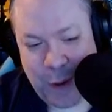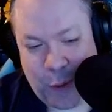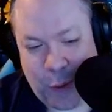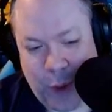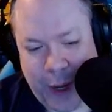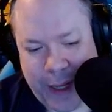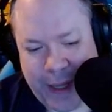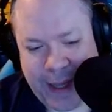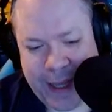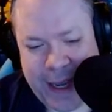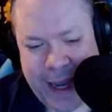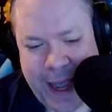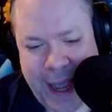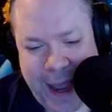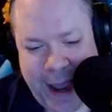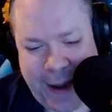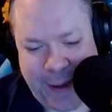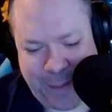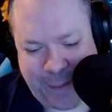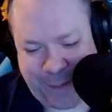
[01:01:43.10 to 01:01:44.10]
what the
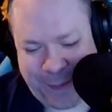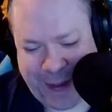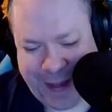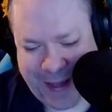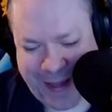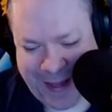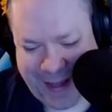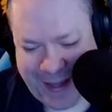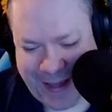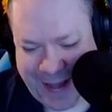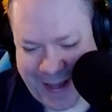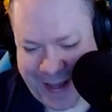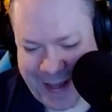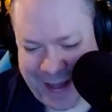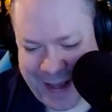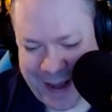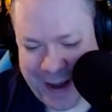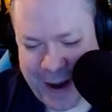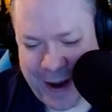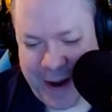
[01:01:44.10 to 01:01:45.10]
f?
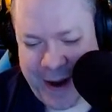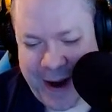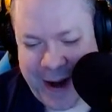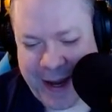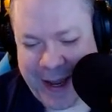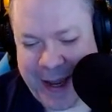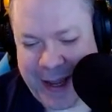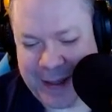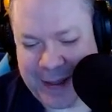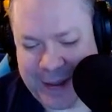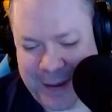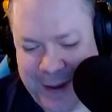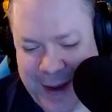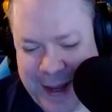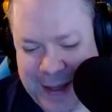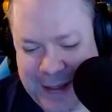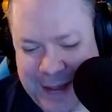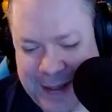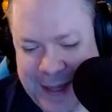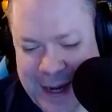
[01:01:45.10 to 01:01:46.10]
All right, kids. So,
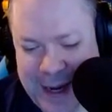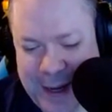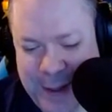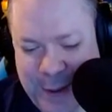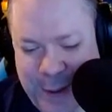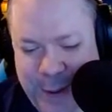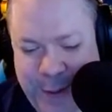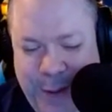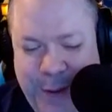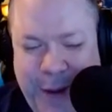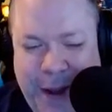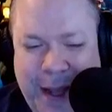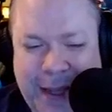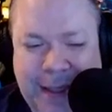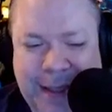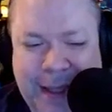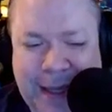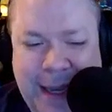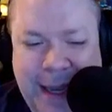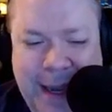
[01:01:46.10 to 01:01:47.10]
yes, send us your
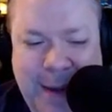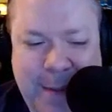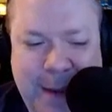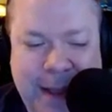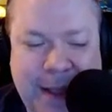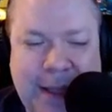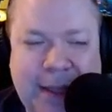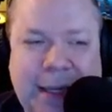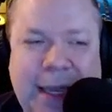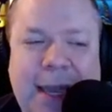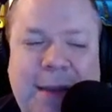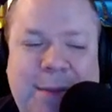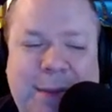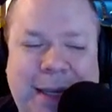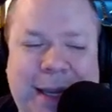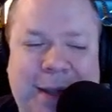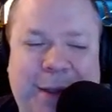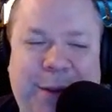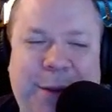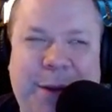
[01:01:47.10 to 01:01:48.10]
thoughts. Email us,
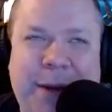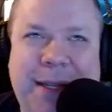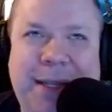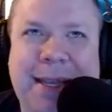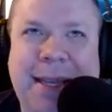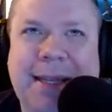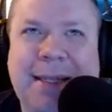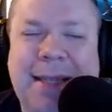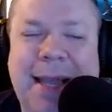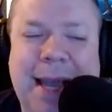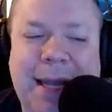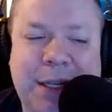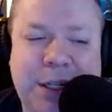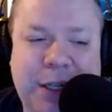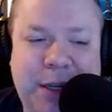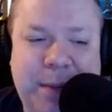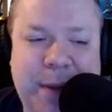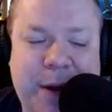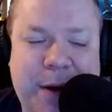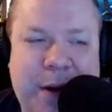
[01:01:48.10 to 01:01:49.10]
Lunatics at
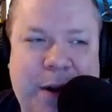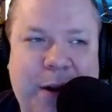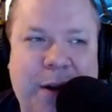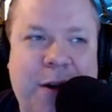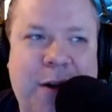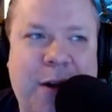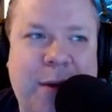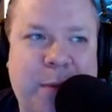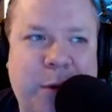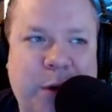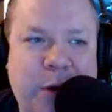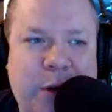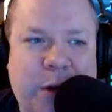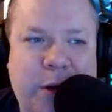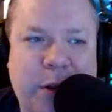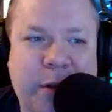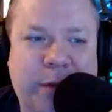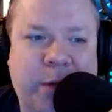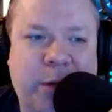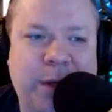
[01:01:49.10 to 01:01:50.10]
gmail.com or
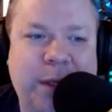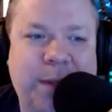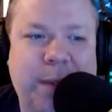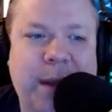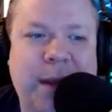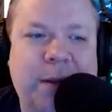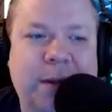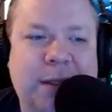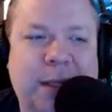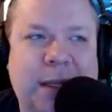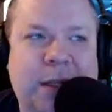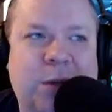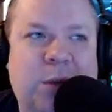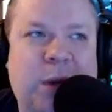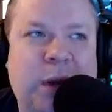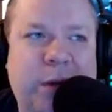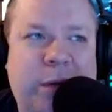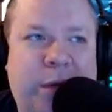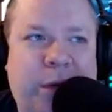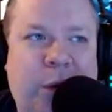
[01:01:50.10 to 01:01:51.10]
call the voicemail
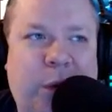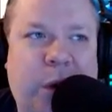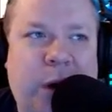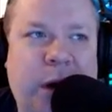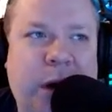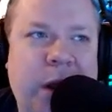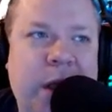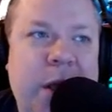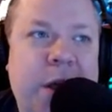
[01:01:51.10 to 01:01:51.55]
614